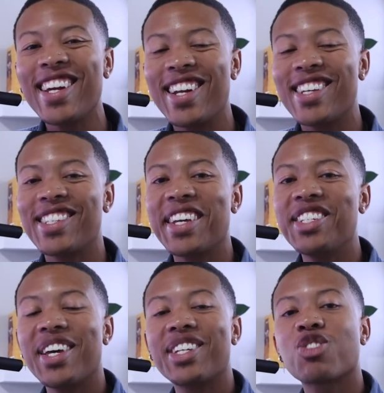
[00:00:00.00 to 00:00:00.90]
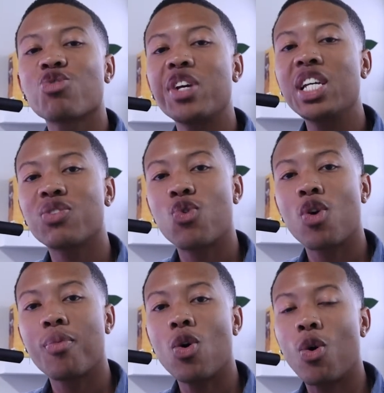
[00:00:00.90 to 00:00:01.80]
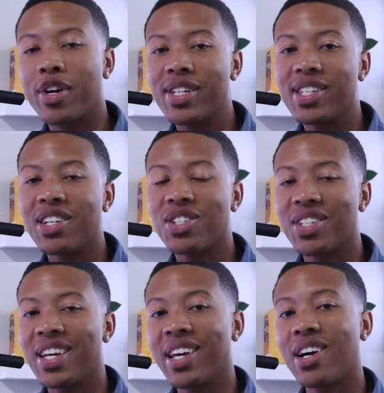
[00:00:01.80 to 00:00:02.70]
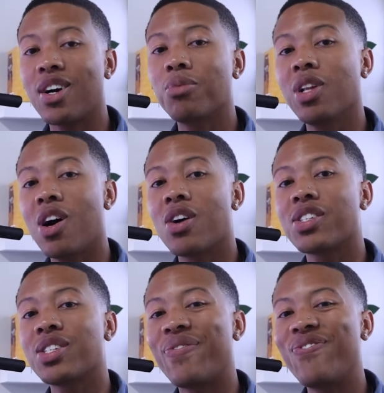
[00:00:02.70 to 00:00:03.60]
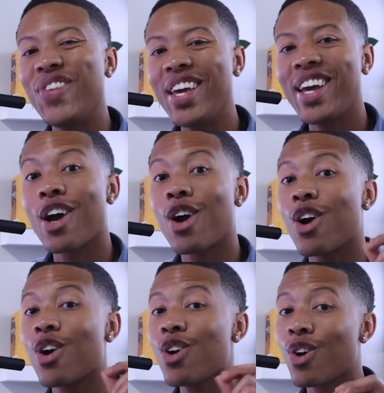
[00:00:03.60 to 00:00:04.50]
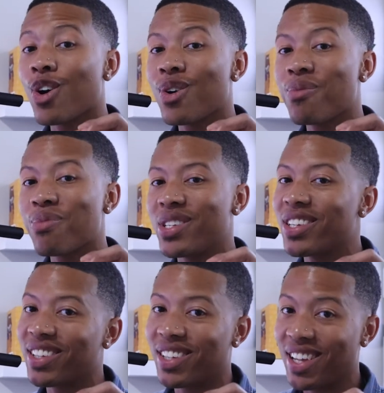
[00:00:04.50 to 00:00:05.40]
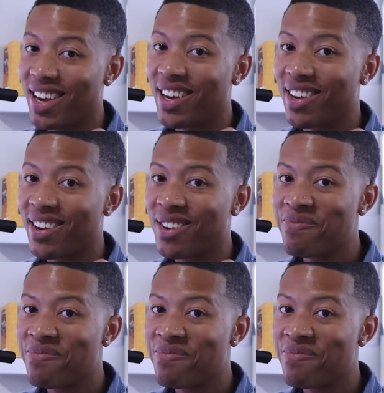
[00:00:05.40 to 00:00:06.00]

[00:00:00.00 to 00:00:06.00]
like that, Stacey has transformed her organization's GitHub logs to fit her particular liking.